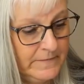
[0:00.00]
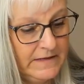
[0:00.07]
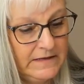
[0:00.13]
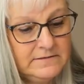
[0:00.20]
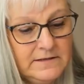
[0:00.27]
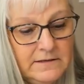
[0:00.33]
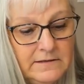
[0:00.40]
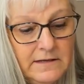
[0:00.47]

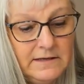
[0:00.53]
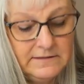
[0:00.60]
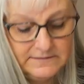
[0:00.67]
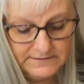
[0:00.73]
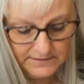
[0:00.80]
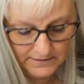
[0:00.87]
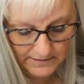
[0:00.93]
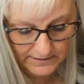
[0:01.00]
Set that
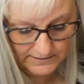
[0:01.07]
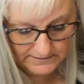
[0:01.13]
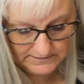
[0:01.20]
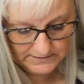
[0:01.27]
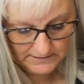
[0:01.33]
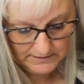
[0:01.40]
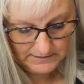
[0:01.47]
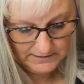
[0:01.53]

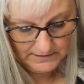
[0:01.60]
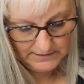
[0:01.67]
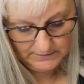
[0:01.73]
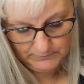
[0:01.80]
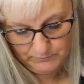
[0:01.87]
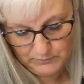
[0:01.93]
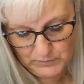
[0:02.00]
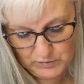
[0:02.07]
aside.
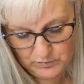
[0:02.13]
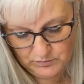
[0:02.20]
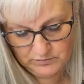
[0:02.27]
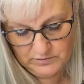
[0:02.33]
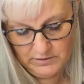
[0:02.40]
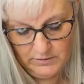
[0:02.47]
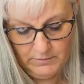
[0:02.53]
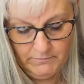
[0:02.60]

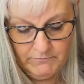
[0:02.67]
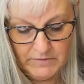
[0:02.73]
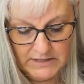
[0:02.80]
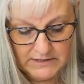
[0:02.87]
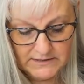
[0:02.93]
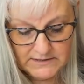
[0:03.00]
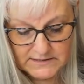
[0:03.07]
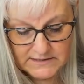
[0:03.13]
Moon
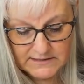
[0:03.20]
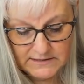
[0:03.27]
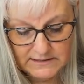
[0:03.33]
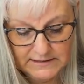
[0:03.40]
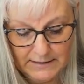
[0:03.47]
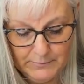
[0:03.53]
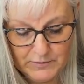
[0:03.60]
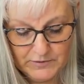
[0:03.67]
Mist
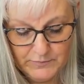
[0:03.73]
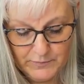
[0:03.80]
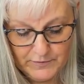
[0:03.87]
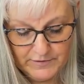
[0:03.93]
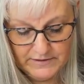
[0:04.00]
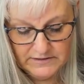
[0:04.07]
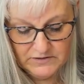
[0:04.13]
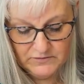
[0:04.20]
leopard
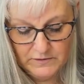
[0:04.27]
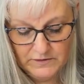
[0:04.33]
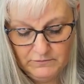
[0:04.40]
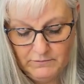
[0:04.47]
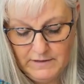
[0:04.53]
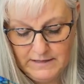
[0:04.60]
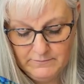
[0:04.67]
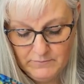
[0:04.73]
print with
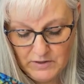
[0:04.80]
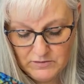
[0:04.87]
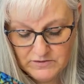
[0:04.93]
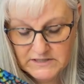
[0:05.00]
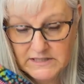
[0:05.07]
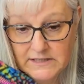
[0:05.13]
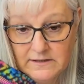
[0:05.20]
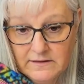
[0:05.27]
rainbow
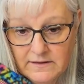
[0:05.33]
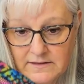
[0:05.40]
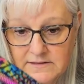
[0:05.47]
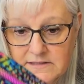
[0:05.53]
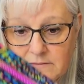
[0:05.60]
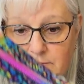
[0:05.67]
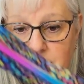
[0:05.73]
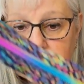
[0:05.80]
teeth
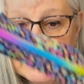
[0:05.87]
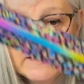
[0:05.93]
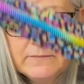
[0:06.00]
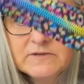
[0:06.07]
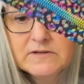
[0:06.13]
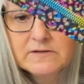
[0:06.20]
zipper tape. So